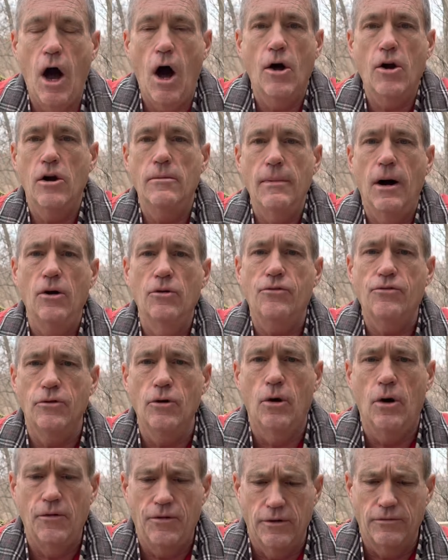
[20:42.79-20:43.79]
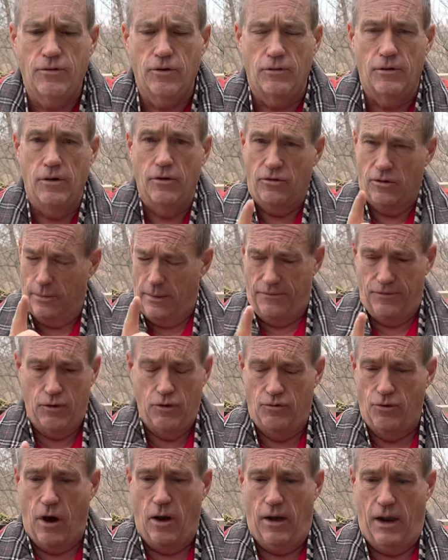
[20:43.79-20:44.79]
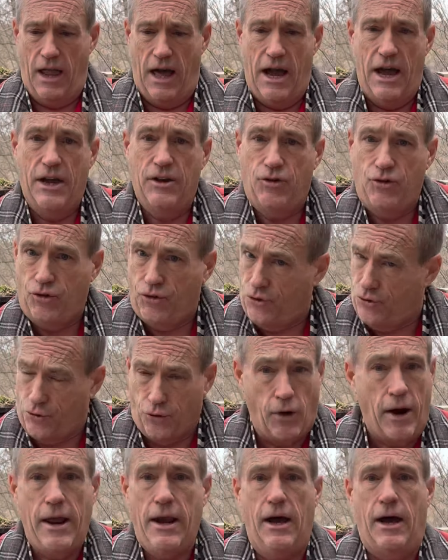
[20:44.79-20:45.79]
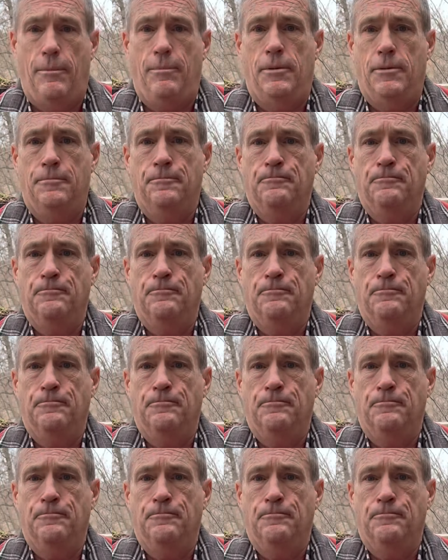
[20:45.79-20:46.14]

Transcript: uttermost north of Jerusalem, if you draw a line straight up,